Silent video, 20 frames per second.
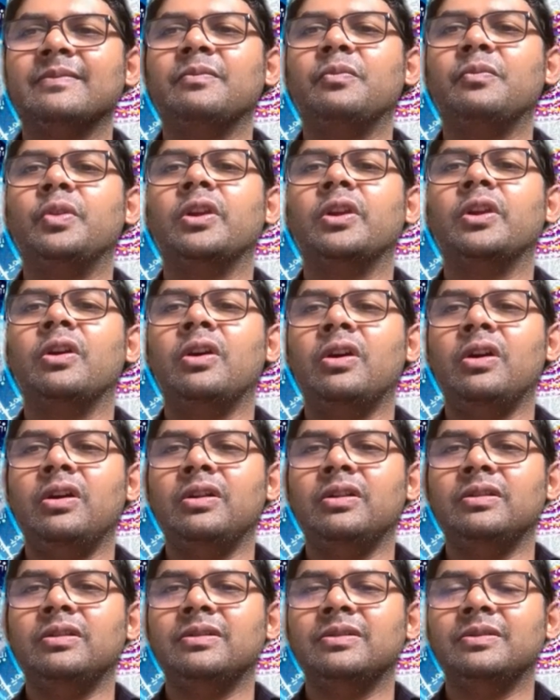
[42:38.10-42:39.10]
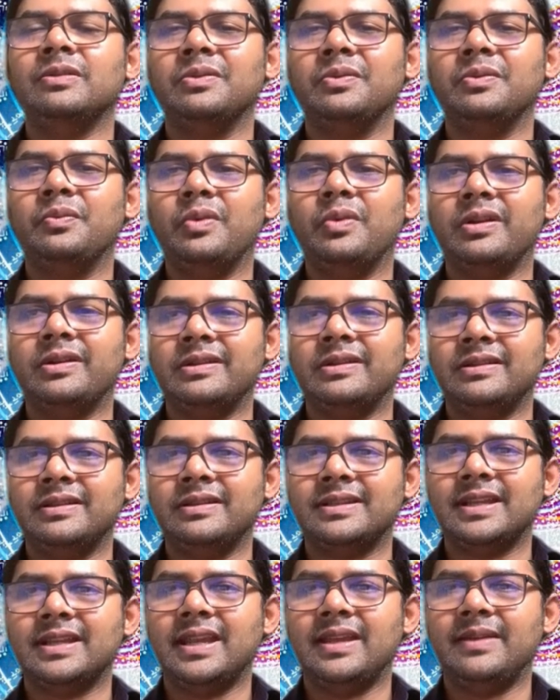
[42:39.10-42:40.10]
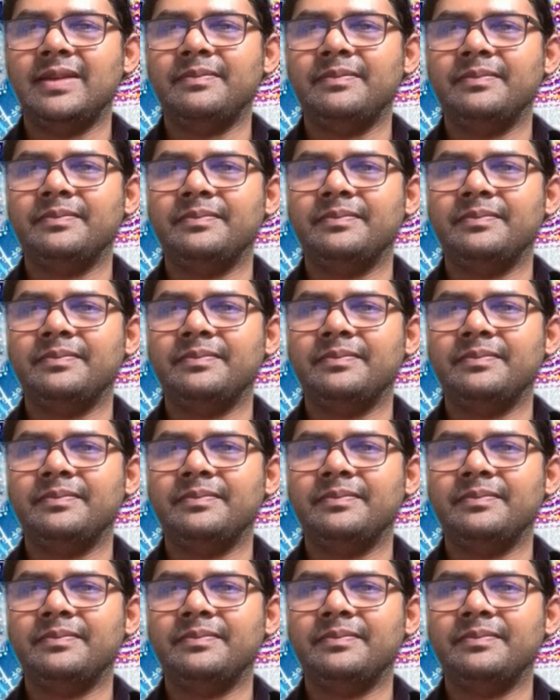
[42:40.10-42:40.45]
We are all one and the same.